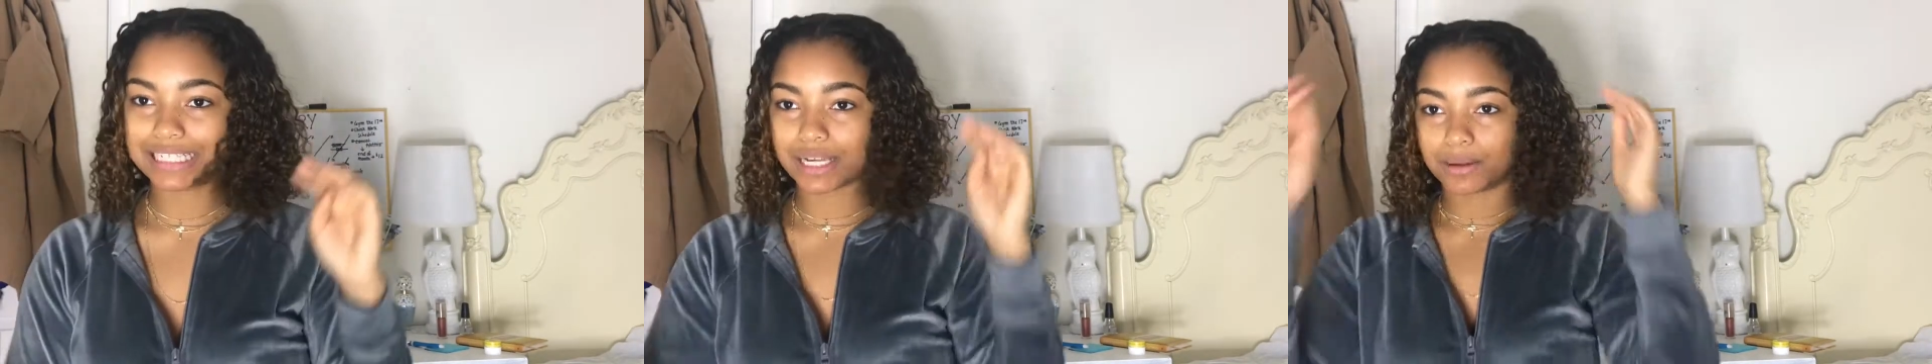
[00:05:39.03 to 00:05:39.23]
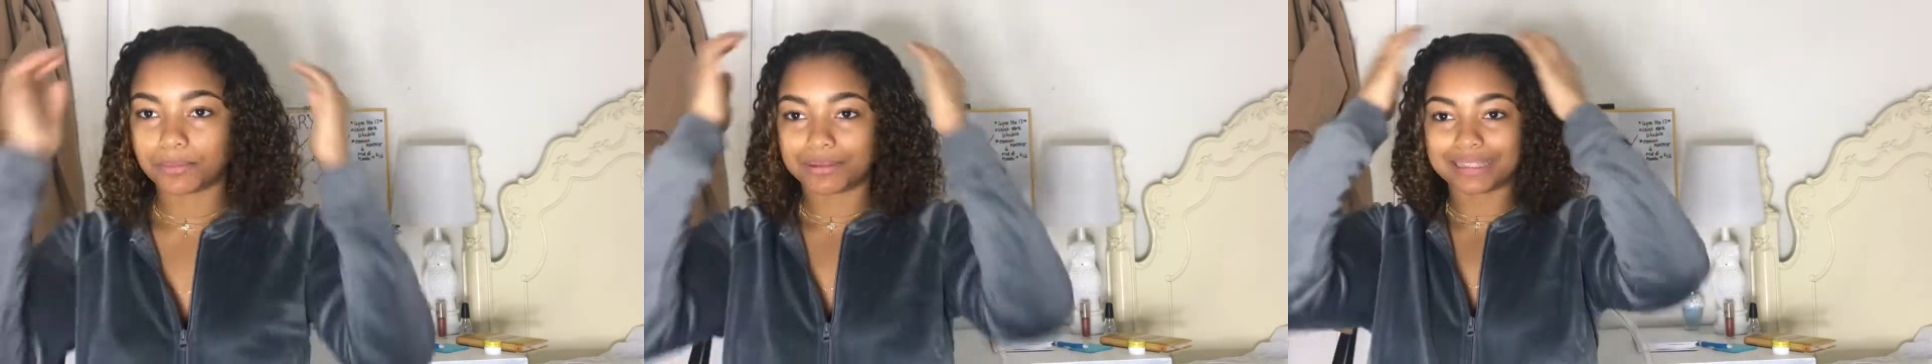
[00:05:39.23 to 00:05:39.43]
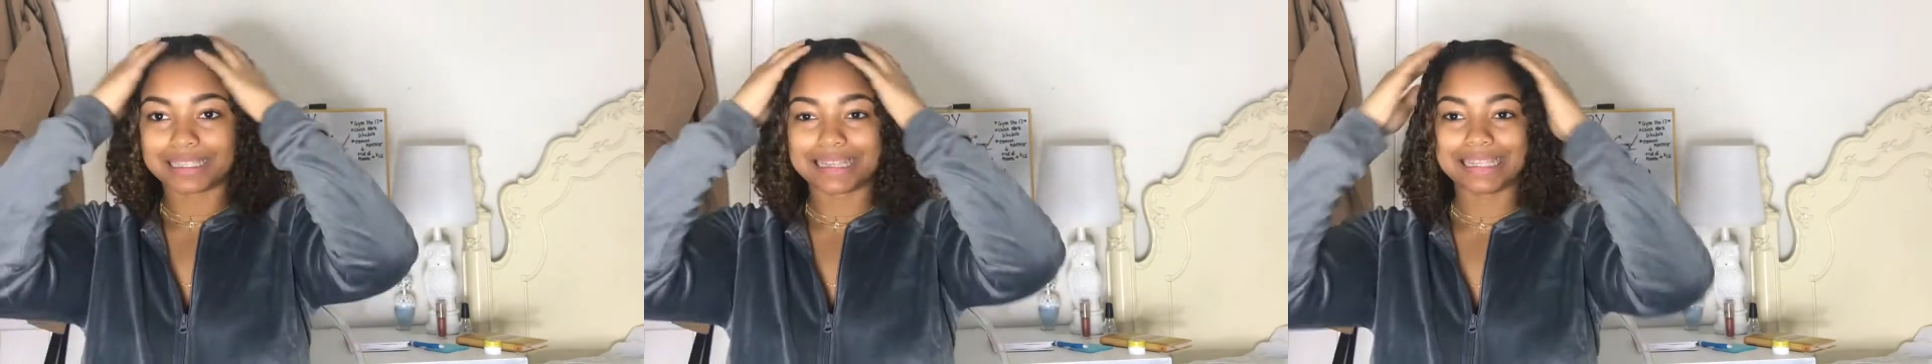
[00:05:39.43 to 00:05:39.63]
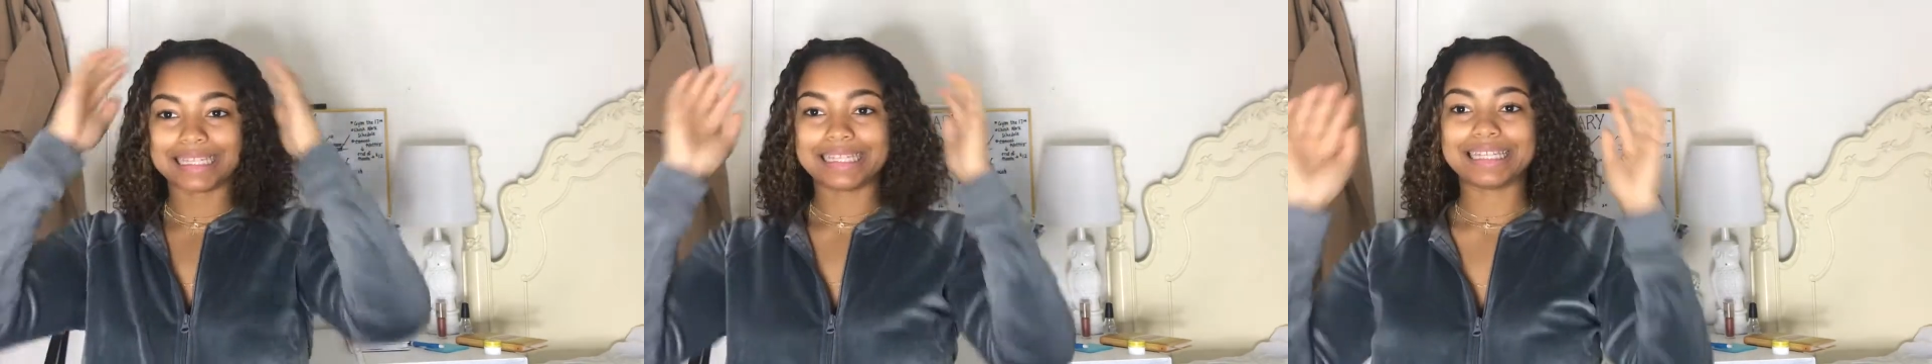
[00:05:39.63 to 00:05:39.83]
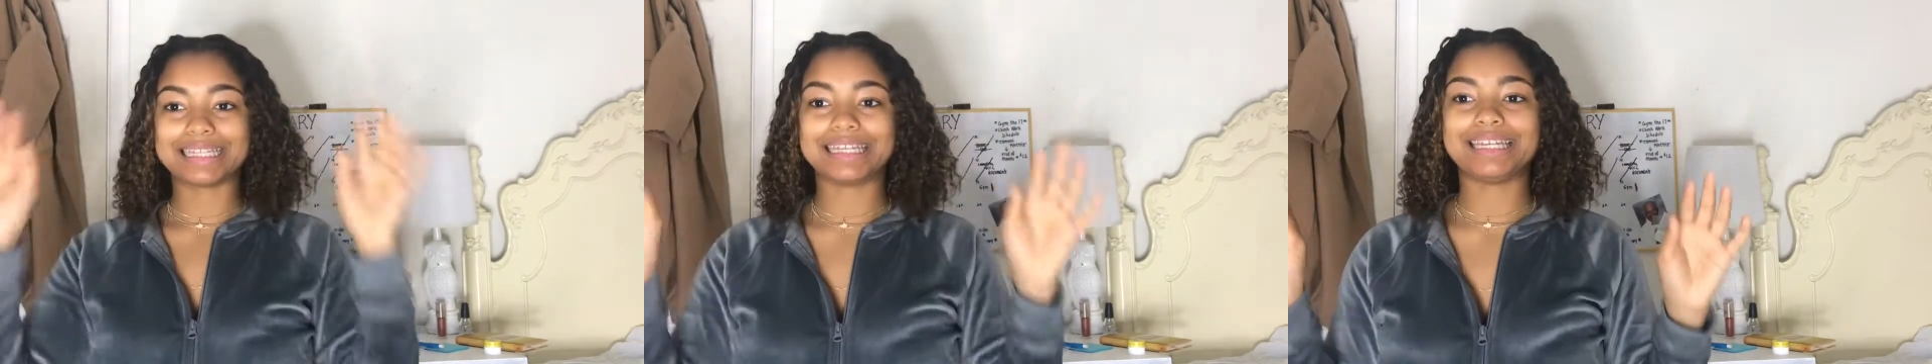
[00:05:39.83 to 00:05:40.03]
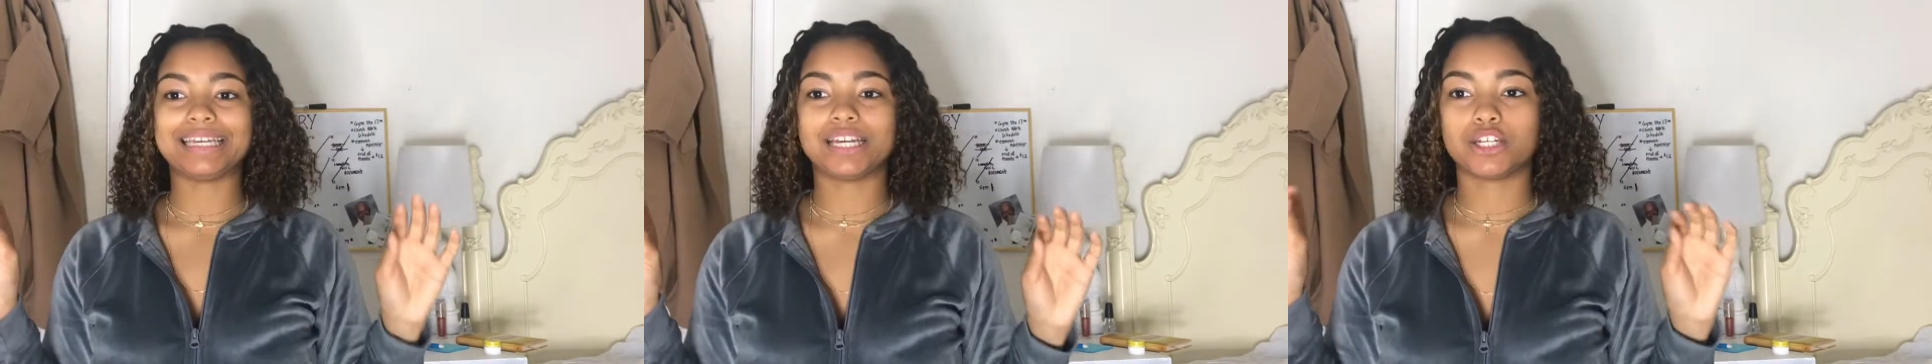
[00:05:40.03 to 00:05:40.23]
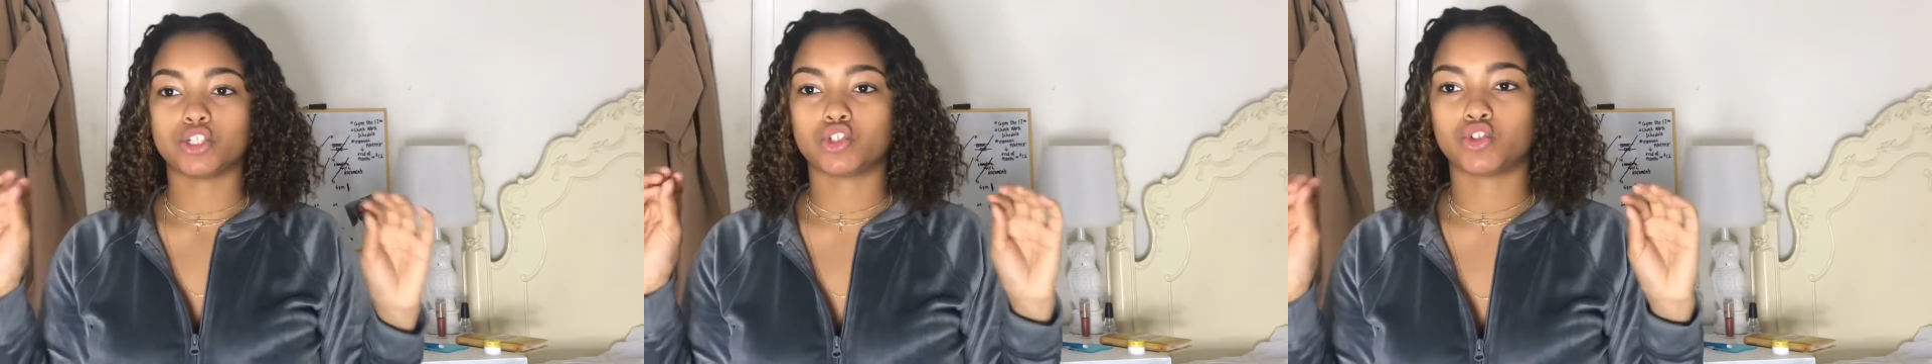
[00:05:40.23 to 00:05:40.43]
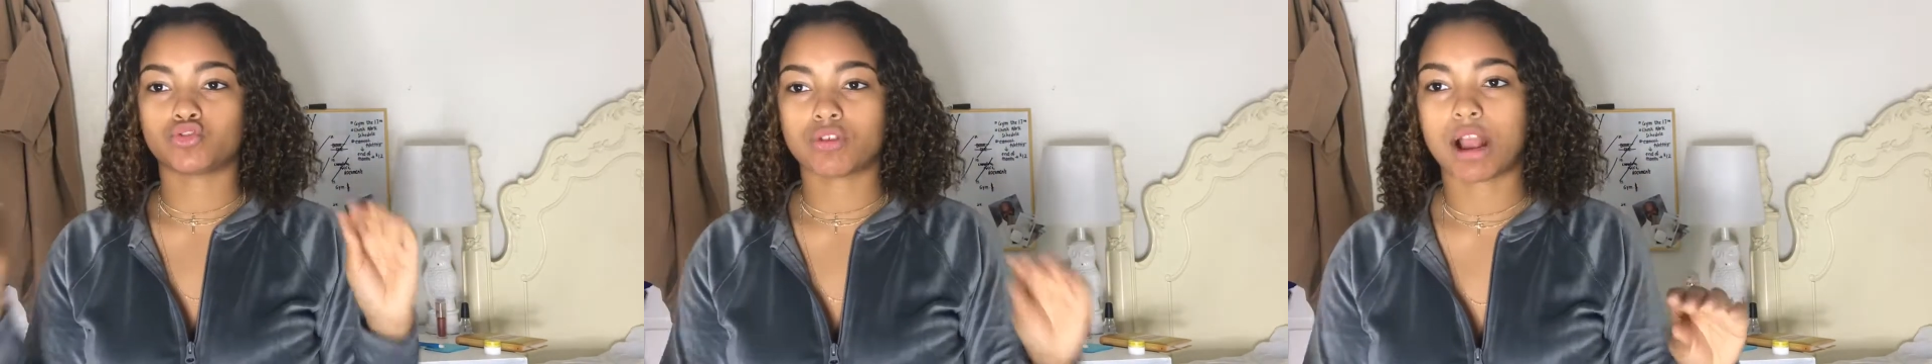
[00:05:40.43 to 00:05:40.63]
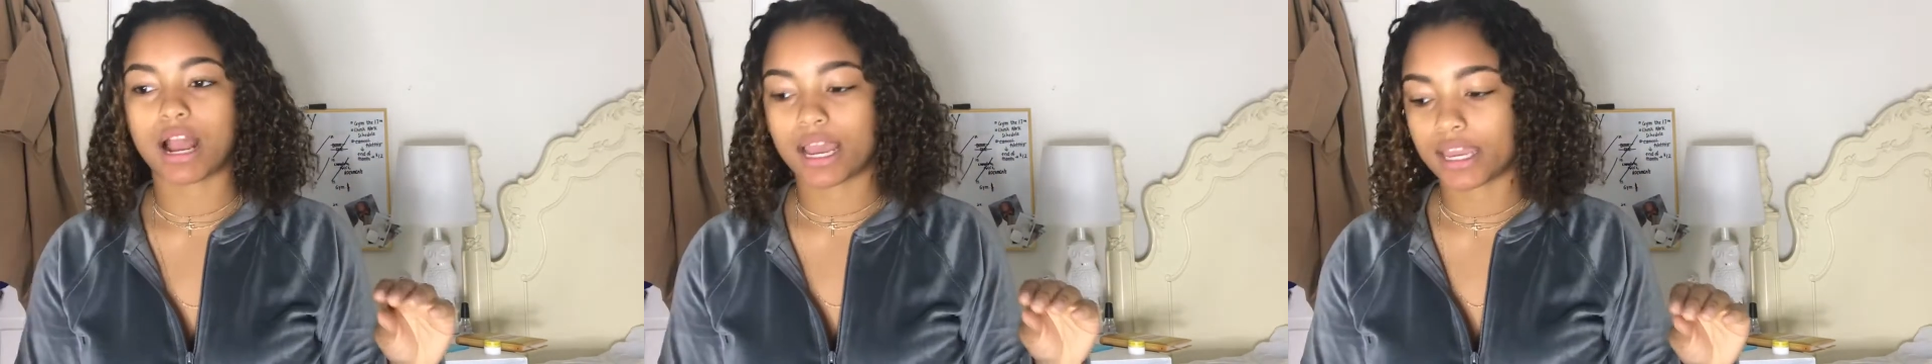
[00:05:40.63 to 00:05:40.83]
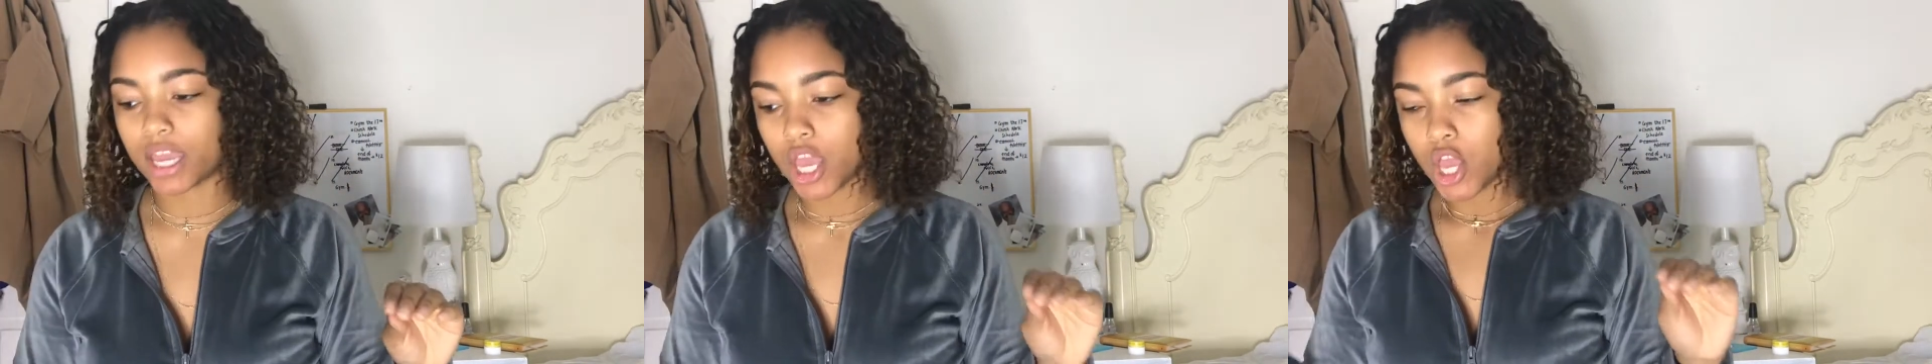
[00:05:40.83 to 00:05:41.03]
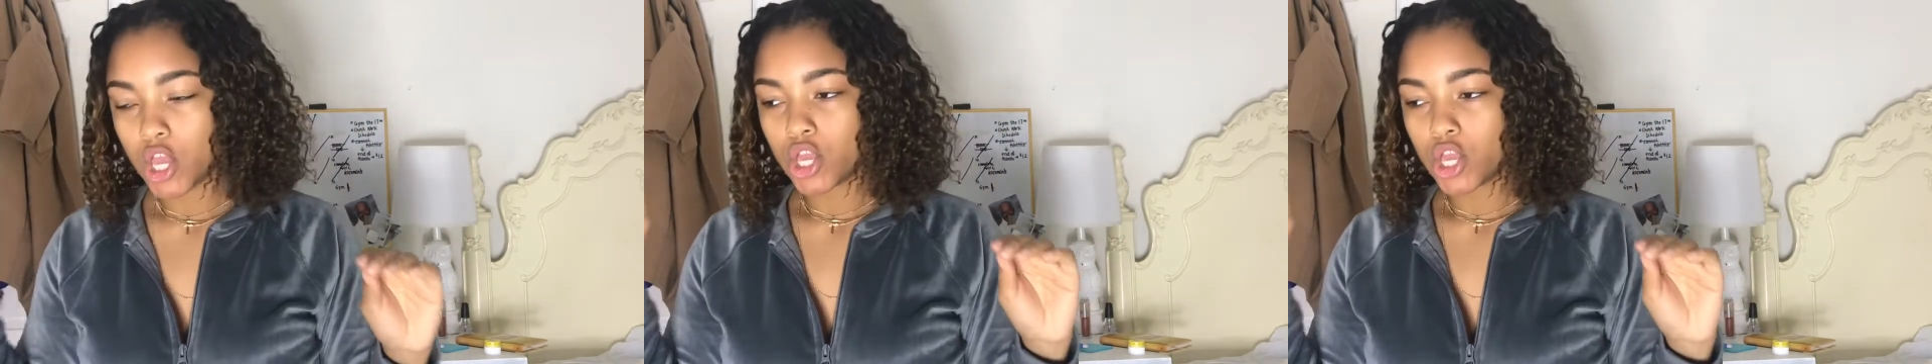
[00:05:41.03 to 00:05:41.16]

completely dry.